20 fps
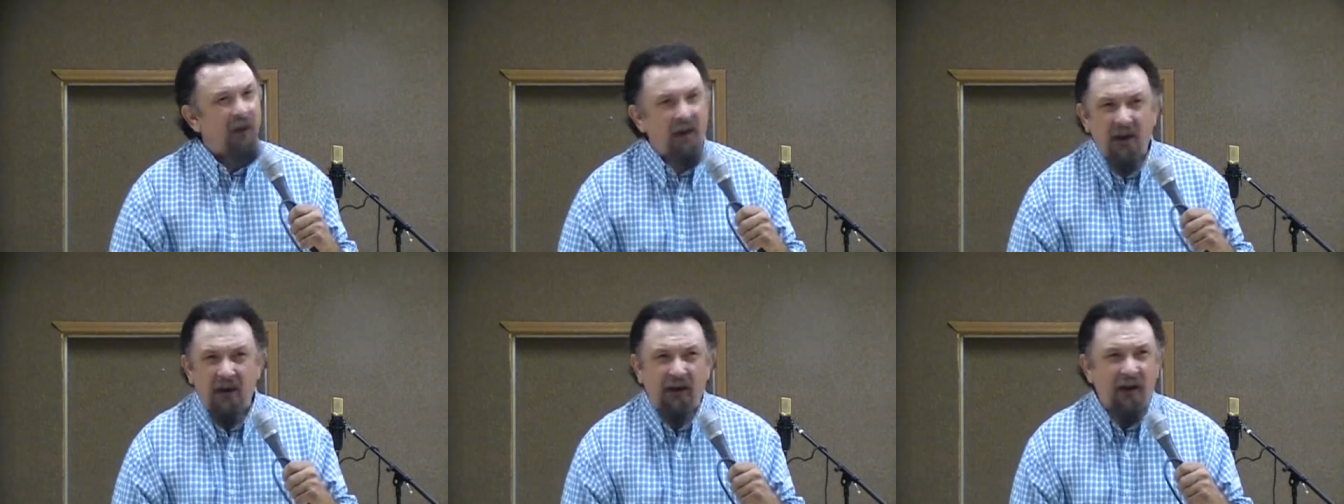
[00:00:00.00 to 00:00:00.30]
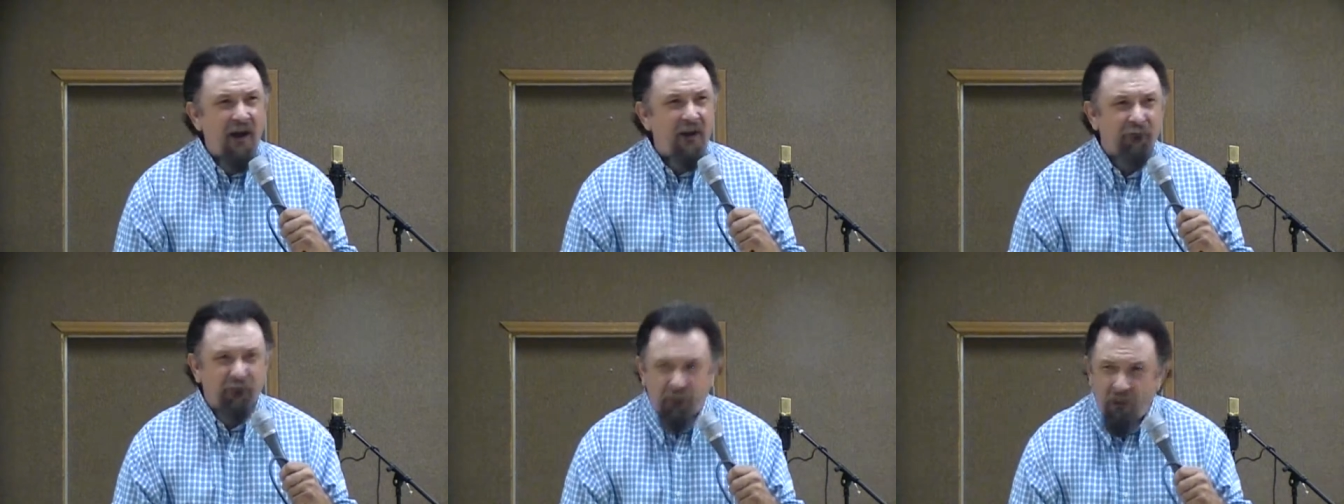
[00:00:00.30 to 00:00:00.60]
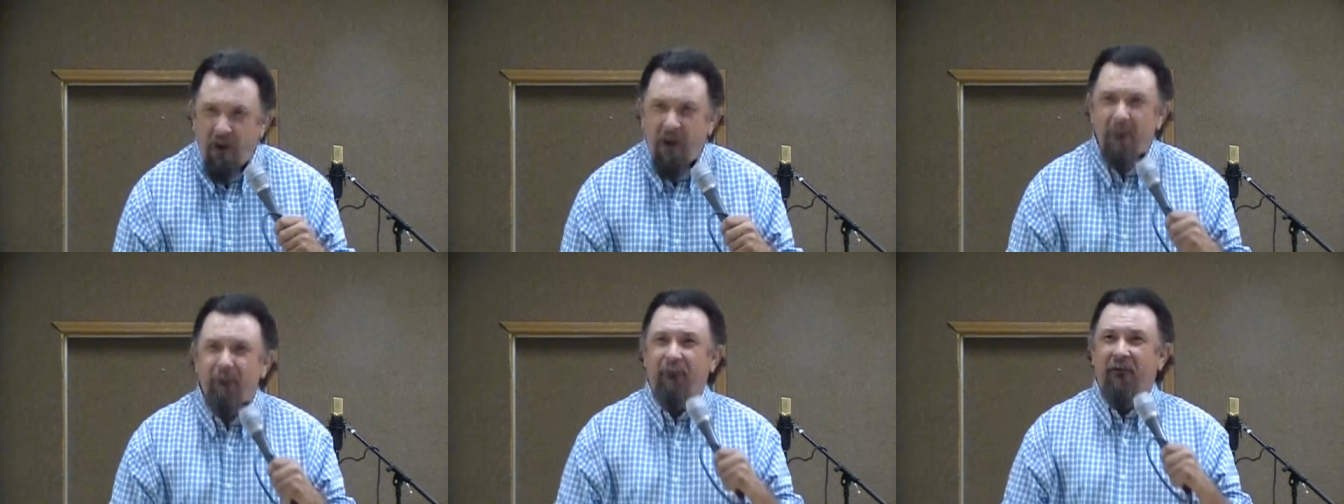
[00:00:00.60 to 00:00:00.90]
Man, I
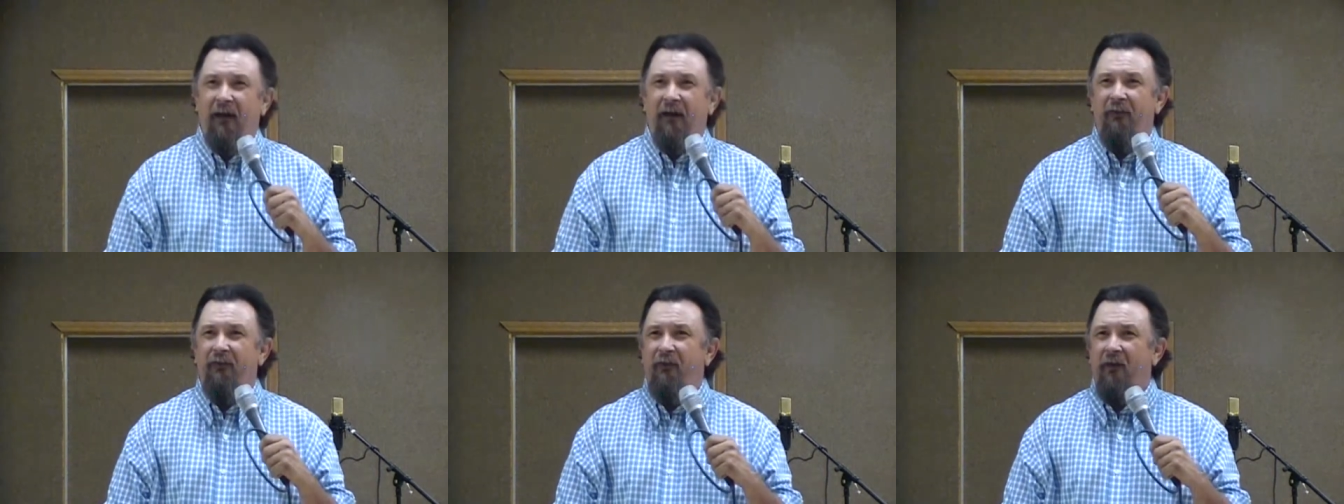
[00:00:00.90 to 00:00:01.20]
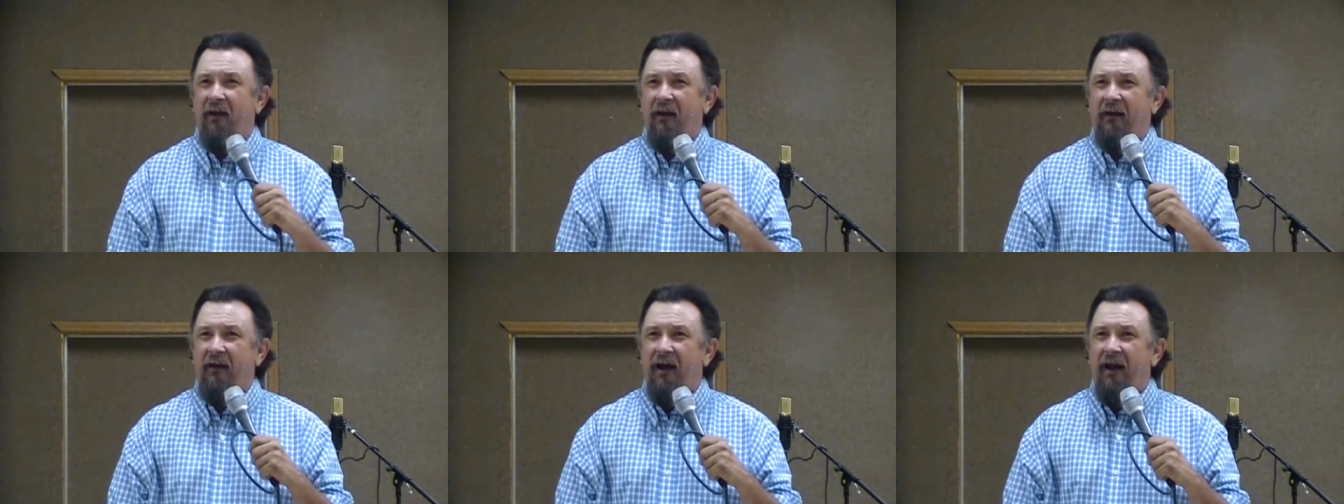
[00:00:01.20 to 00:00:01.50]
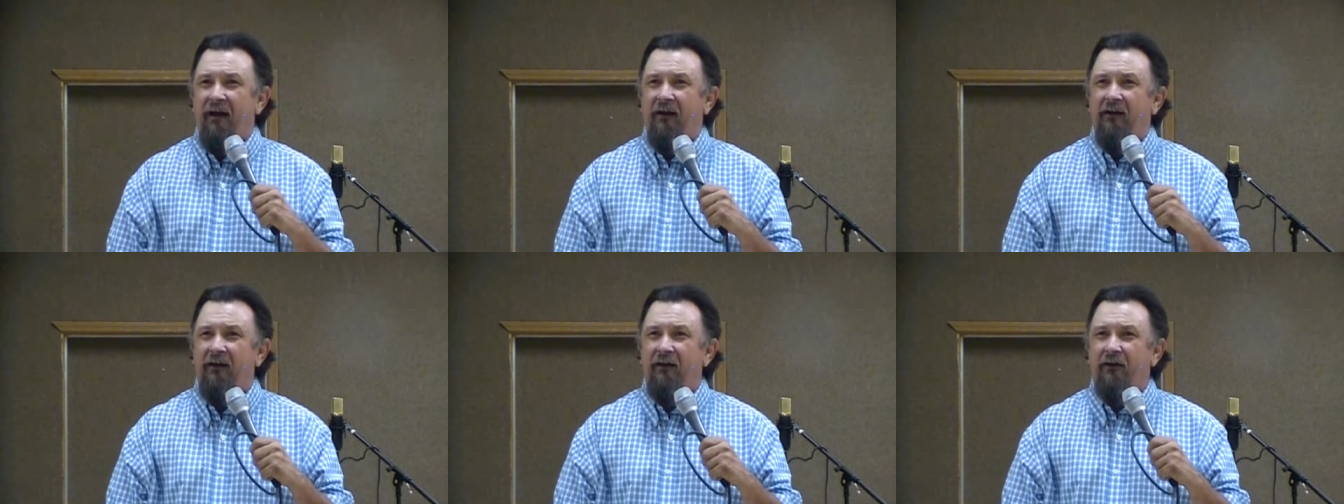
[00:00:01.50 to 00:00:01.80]
dropped that thing
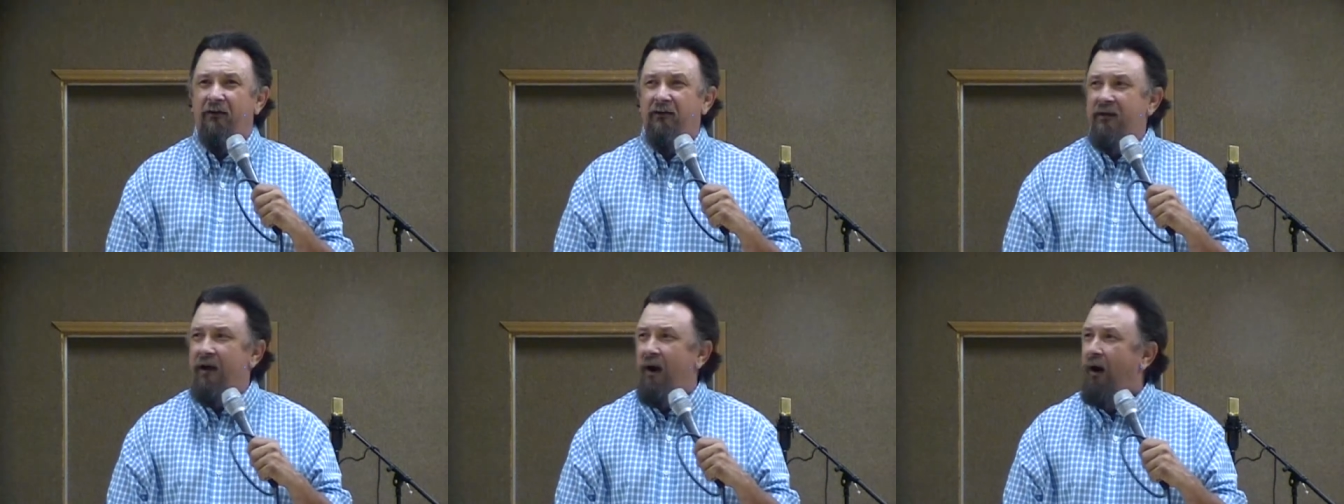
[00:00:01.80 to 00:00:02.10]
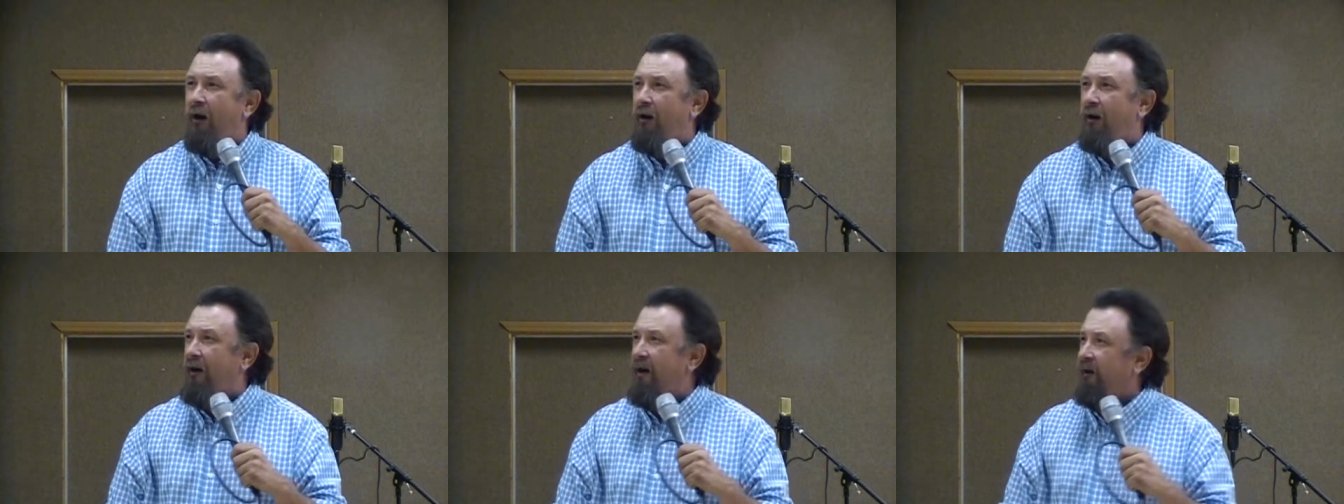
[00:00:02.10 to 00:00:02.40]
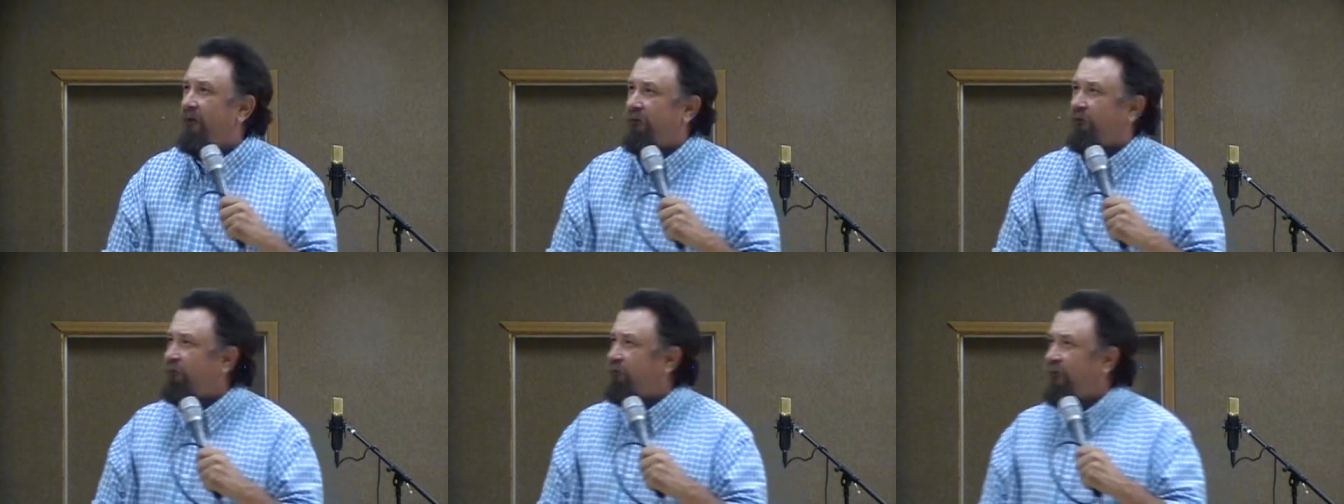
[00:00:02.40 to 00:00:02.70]
out here in the yard.
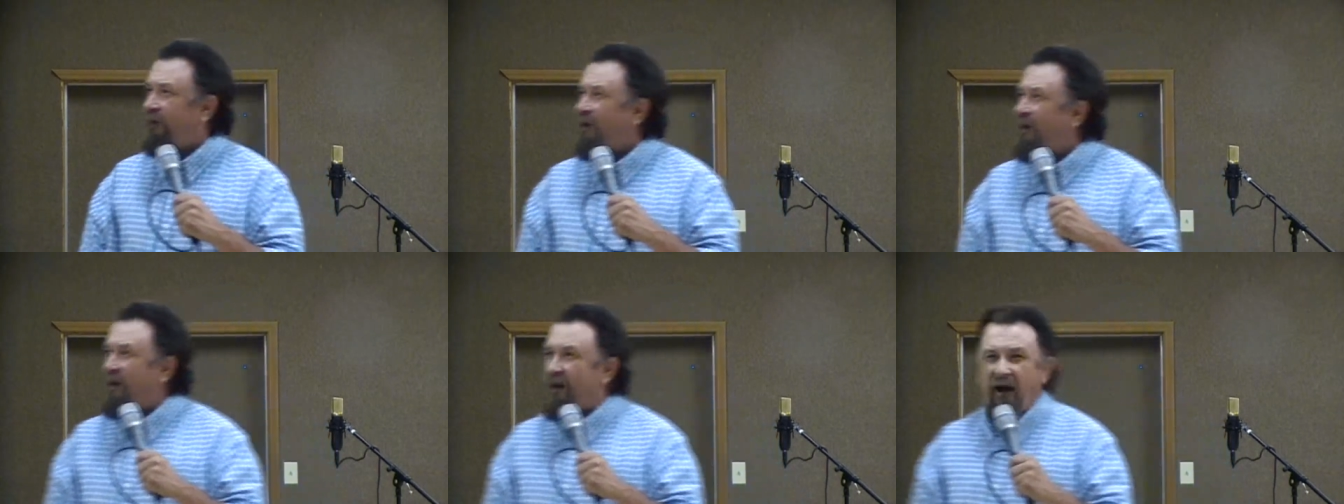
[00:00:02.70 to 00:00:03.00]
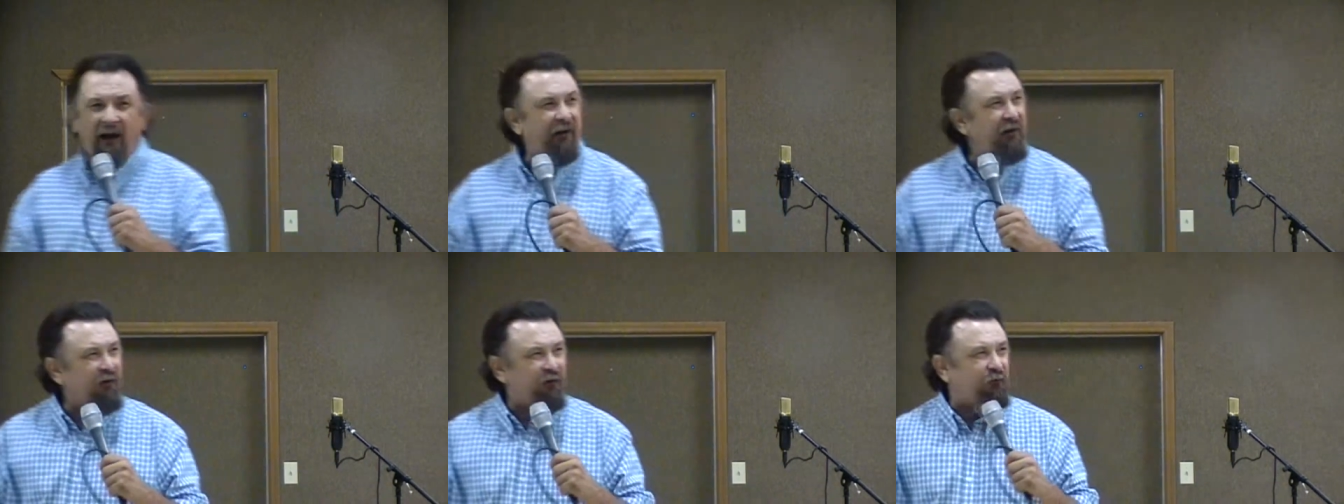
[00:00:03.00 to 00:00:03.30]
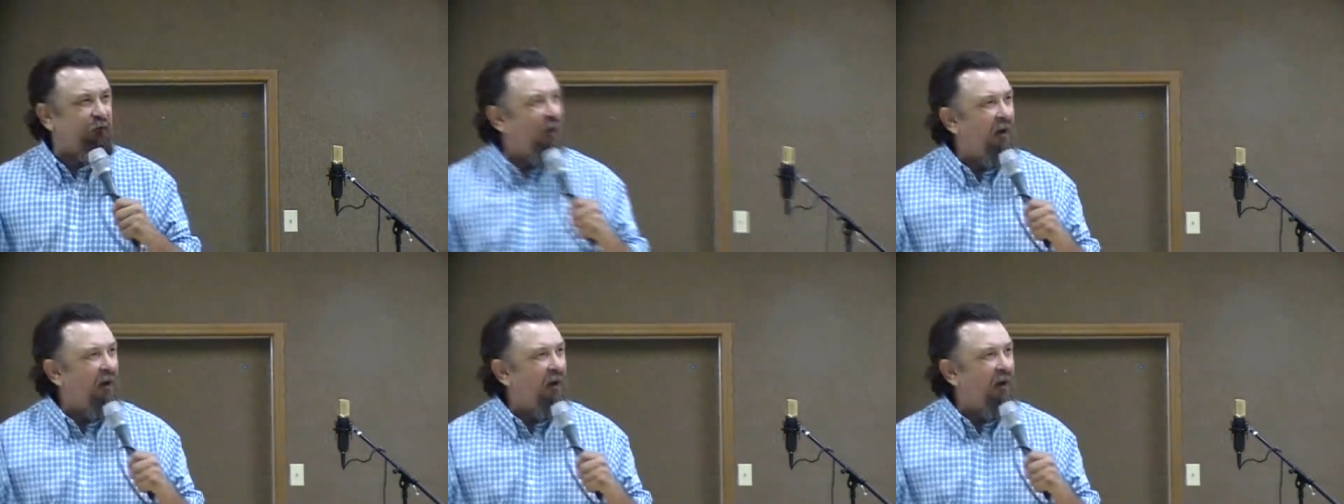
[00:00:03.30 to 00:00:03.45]
I just, I just